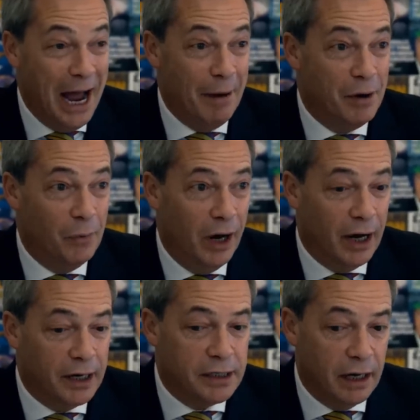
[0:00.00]
how it
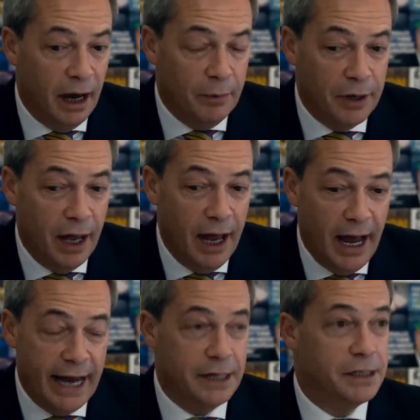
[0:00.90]
works, and I would
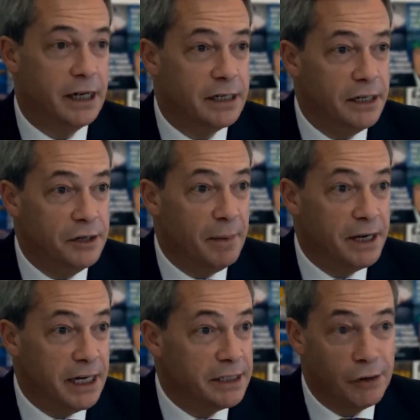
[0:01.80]
hate to see us lose by
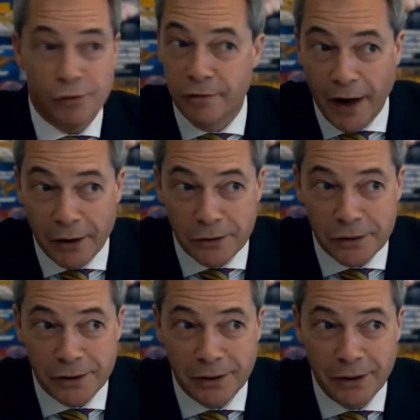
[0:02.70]
600
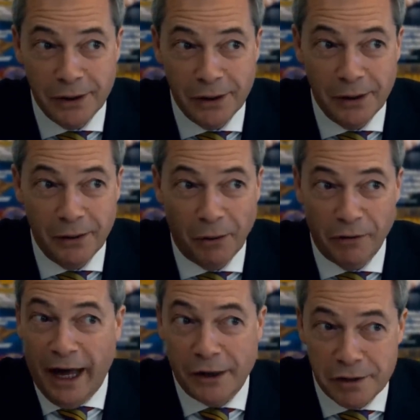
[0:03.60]
votes or
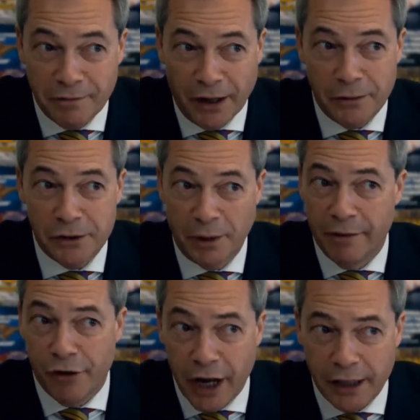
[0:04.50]
1,000 votes or
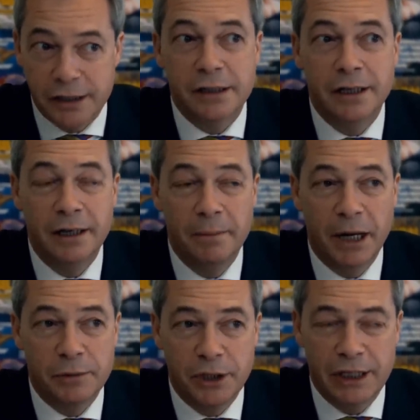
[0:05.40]
whatever it is, because we